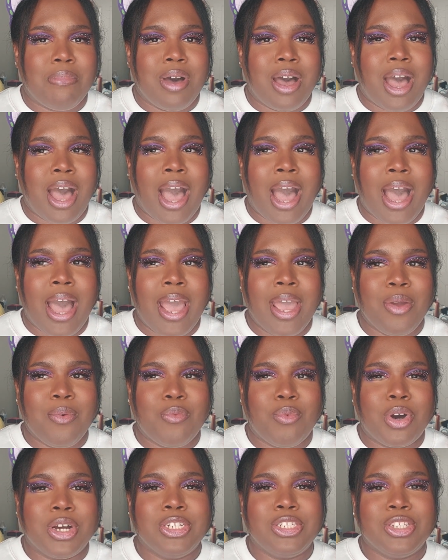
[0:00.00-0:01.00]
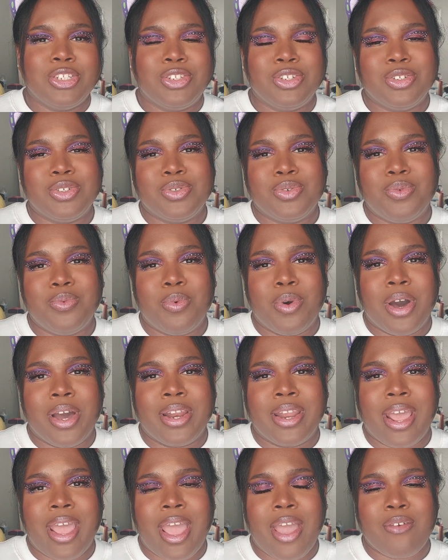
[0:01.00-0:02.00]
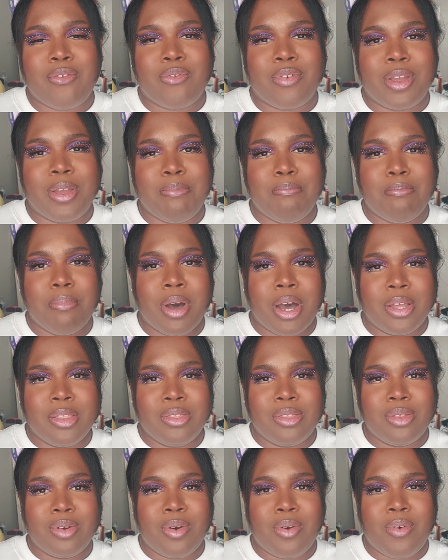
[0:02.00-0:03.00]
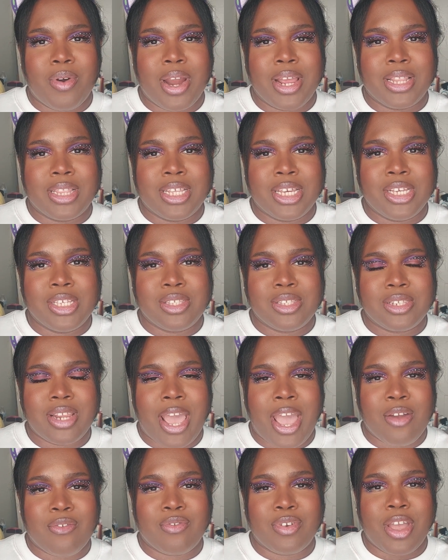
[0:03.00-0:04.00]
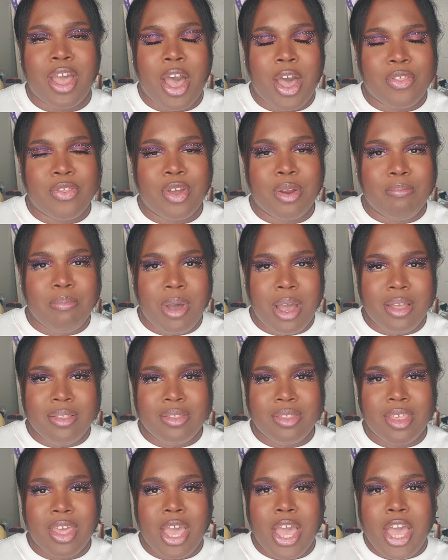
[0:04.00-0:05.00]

I want to do one every month or at least every other month.